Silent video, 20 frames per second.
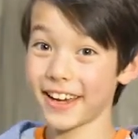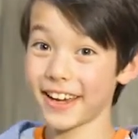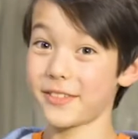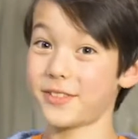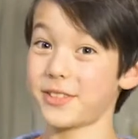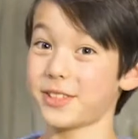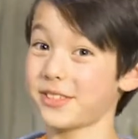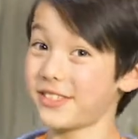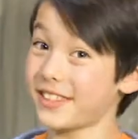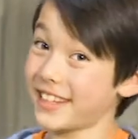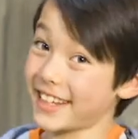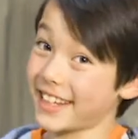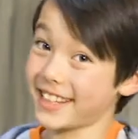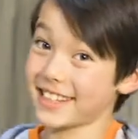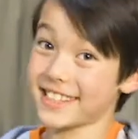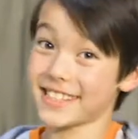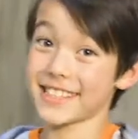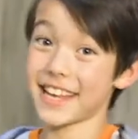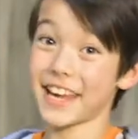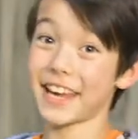If you
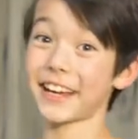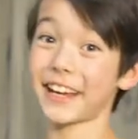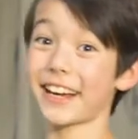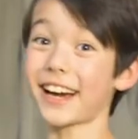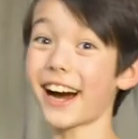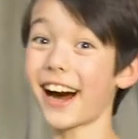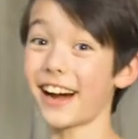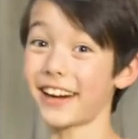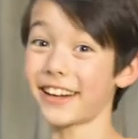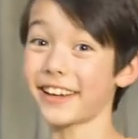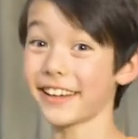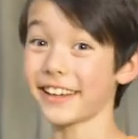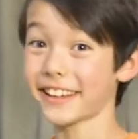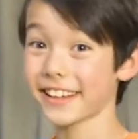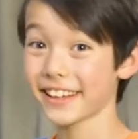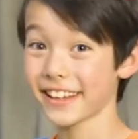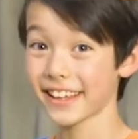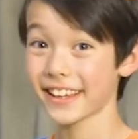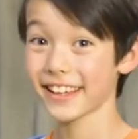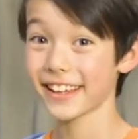did, say, got it.
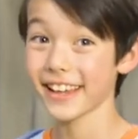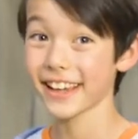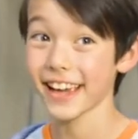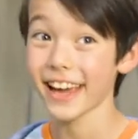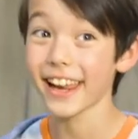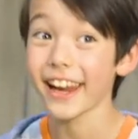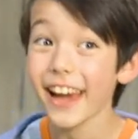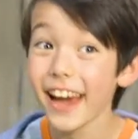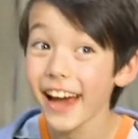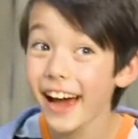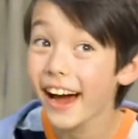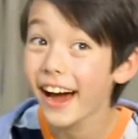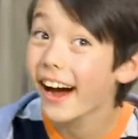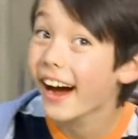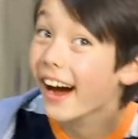Get it?